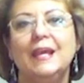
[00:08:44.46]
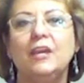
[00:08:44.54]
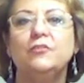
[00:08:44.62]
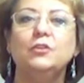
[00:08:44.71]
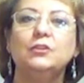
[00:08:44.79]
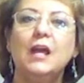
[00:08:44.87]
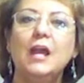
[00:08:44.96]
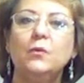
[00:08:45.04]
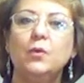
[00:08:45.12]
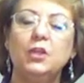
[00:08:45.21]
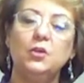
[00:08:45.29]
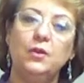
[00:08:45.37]
If you like
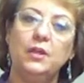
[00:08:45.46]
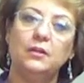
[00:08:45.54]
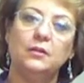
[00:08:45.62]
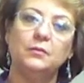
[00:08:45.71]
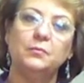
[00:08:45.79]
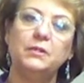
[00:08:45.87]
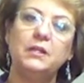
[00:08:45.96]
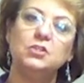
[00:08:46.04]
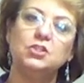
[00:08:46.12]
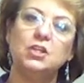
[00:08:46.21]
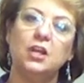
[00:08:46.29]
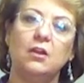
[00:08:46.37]
what you hear, please
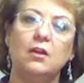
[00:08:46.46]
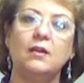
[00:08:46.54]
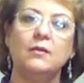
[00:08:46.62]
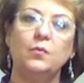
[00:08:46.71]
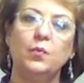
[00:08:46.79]
share